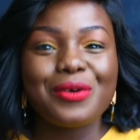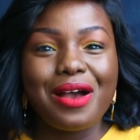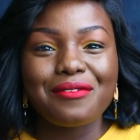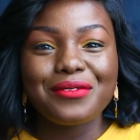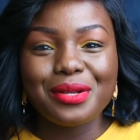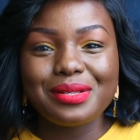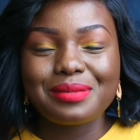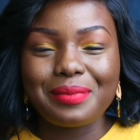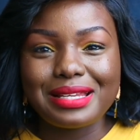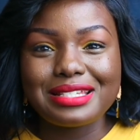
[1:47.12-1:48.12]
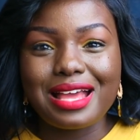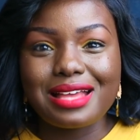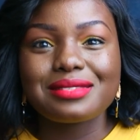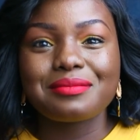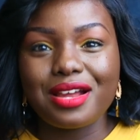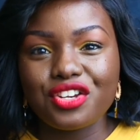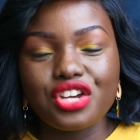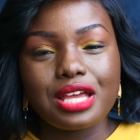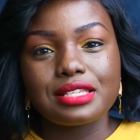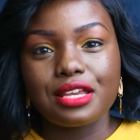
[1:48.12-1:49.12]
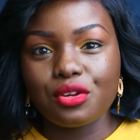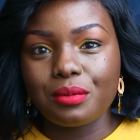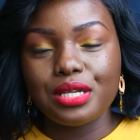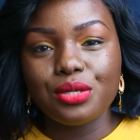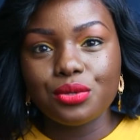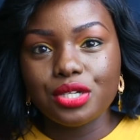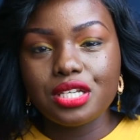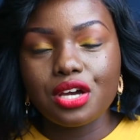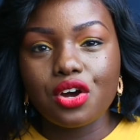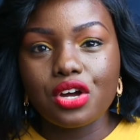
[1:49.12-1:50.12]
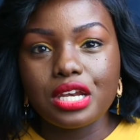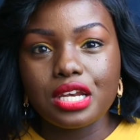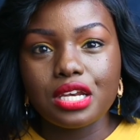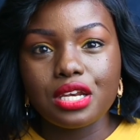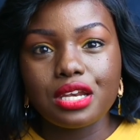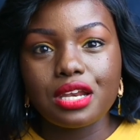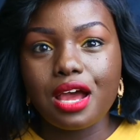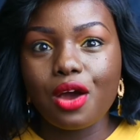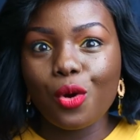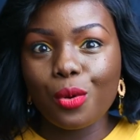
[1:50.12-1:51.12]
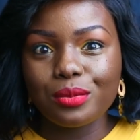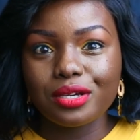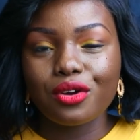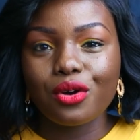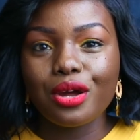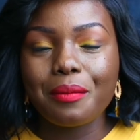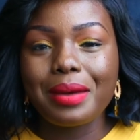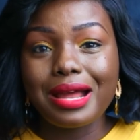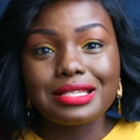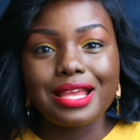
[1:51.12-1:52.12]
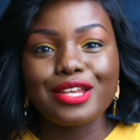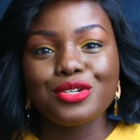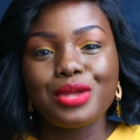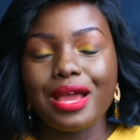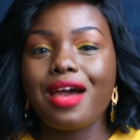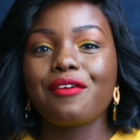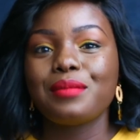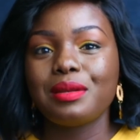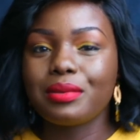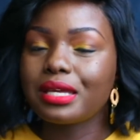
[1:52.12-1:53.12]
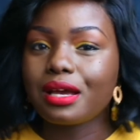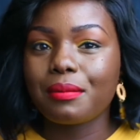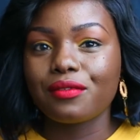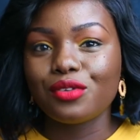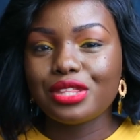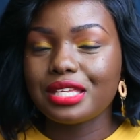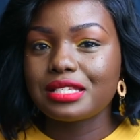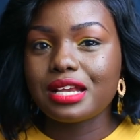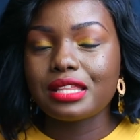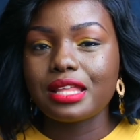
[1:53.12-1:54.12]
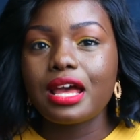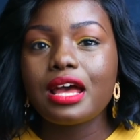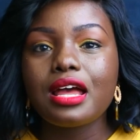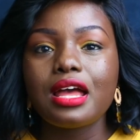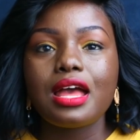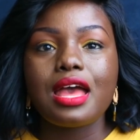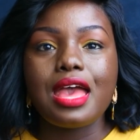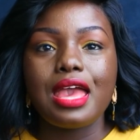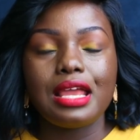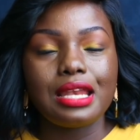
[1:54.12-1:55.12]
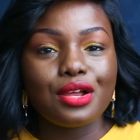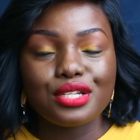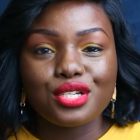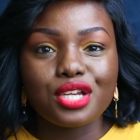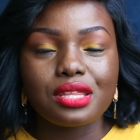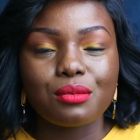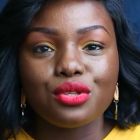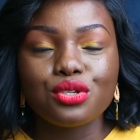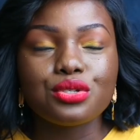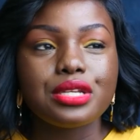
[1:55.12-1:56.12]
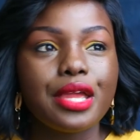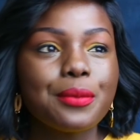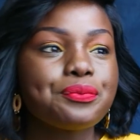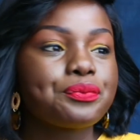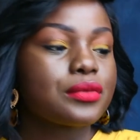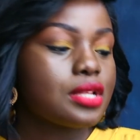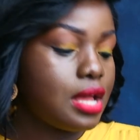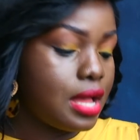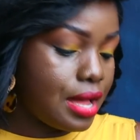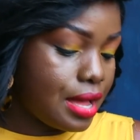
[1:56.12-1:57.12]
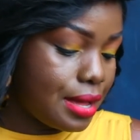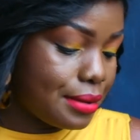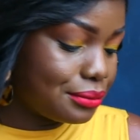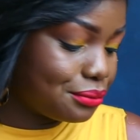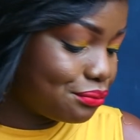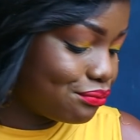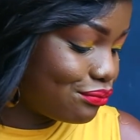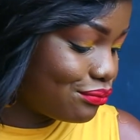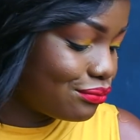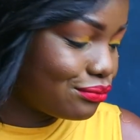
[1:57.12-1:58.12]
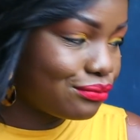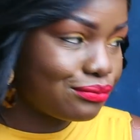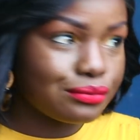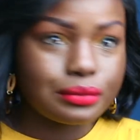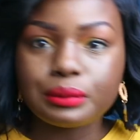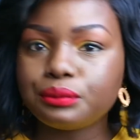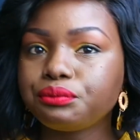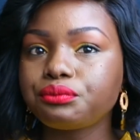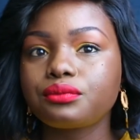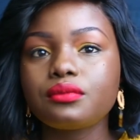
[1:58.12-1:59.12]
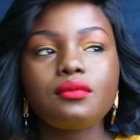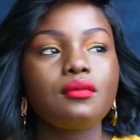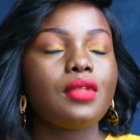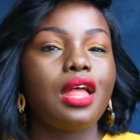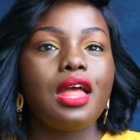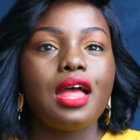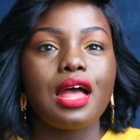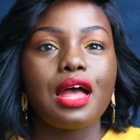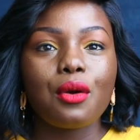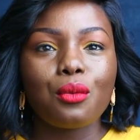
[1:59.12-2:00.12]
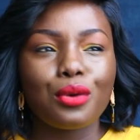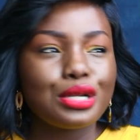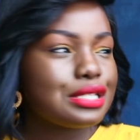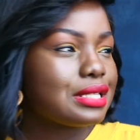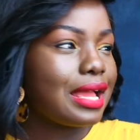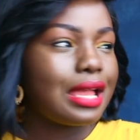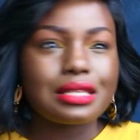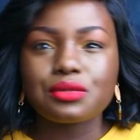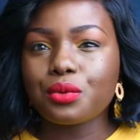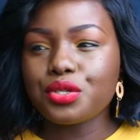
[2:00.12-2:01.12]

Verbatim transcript: so i've not spent as much as i normally would on home decor but I, I, have been picking up a few things here and there and i wanted to share them with you today um hmm. what i guess